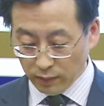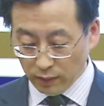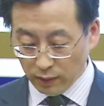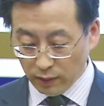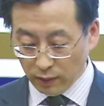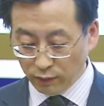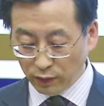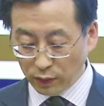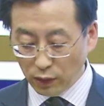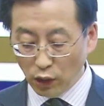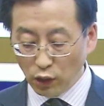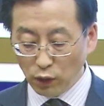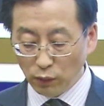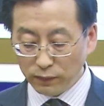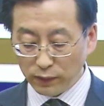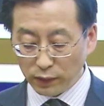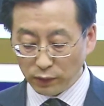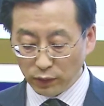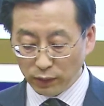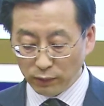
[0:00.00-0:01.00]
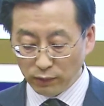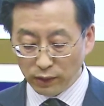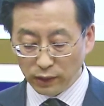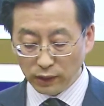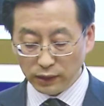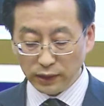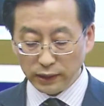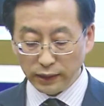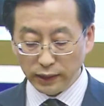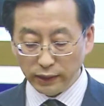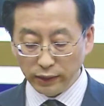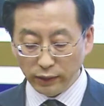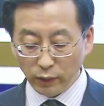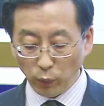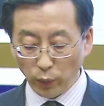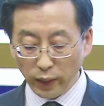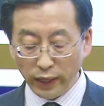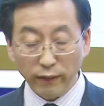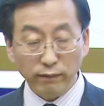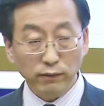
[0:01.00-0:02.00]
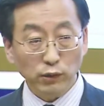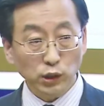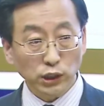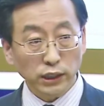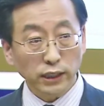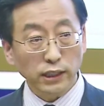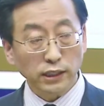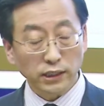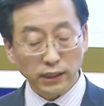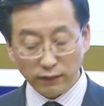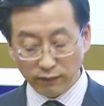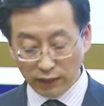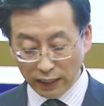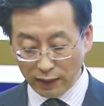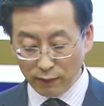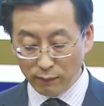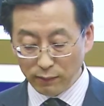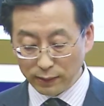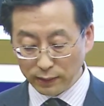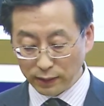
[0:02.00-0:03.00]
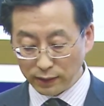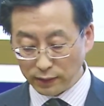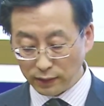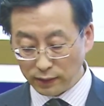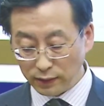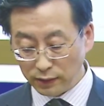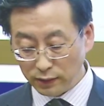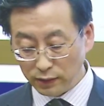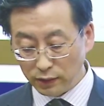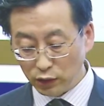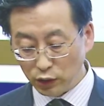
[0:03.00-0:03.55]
For the whole of the university, we have to change our governance